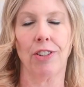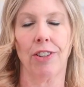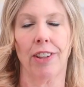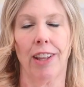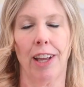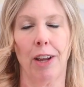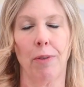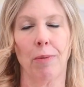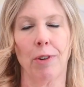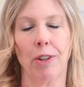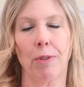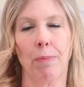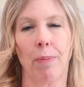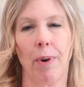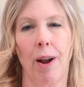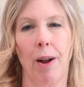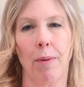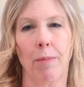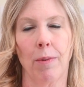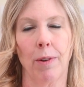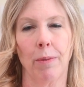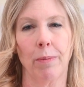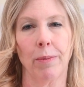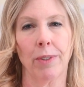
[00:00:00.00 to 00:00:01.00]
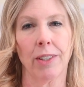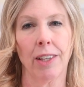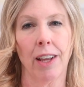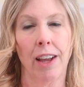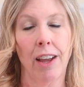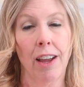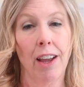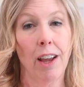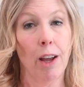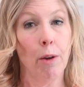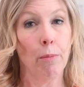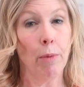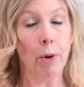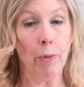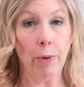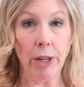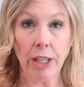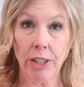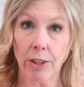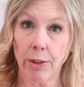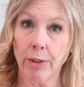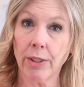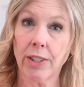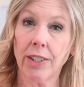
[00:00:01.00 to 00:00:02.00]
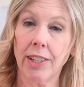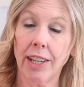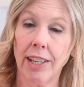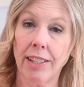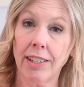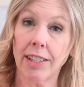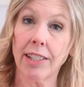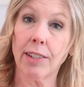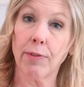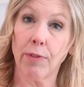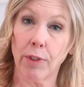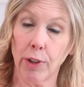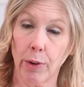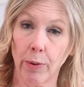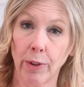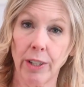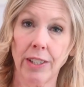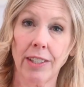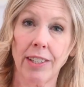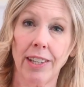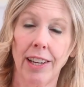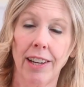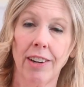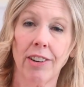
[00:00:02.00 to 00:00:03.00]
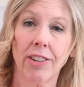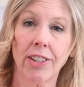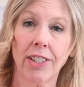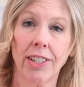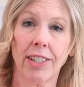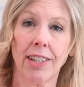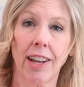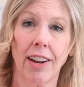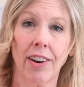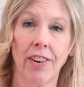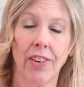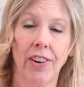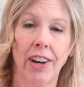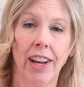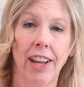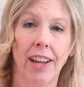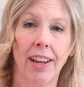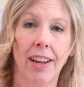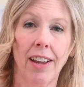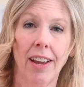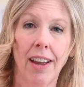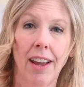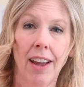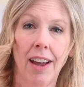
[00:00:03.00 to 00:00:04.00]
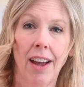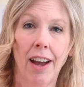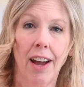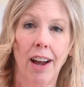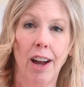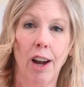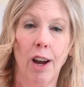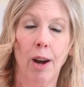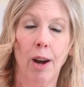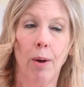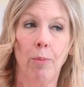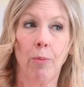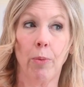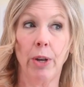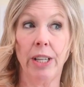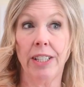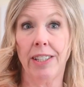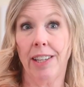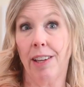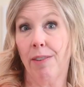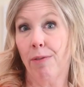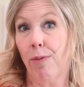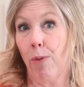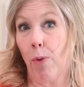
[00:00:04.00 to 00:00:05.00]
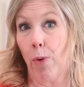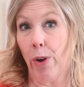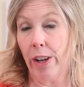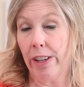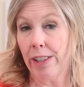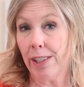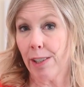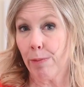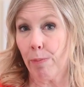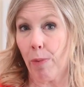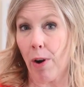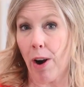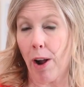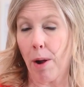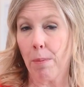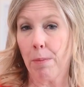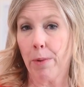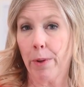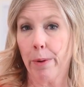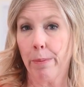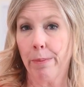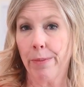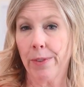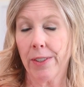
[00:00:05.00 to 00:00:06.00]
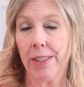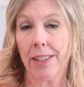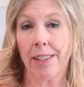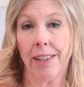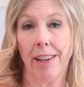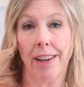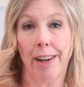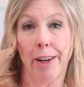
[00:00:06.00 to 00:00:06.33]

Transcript: and language problems. But we do see disfluency or stuttering. We see voice problems.